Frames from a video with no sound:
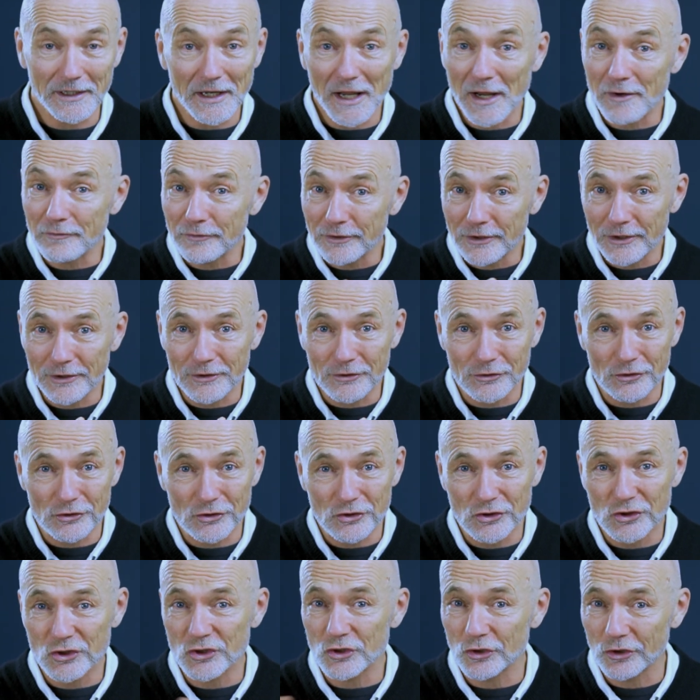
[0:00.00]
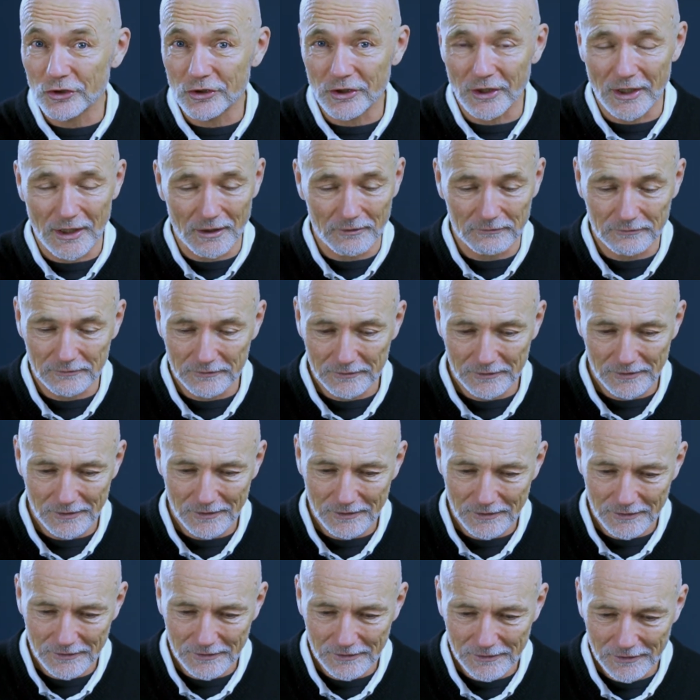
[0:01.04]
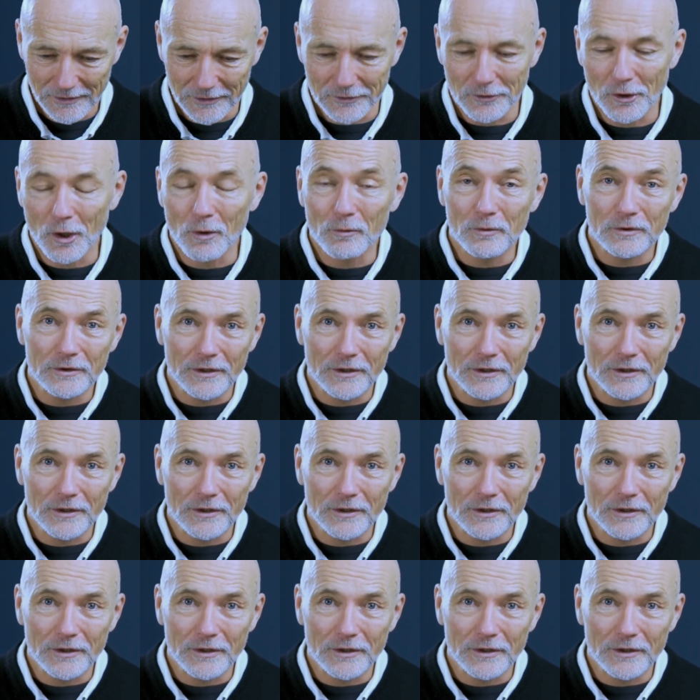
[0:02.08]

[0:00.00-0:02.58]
everything just shut down. No one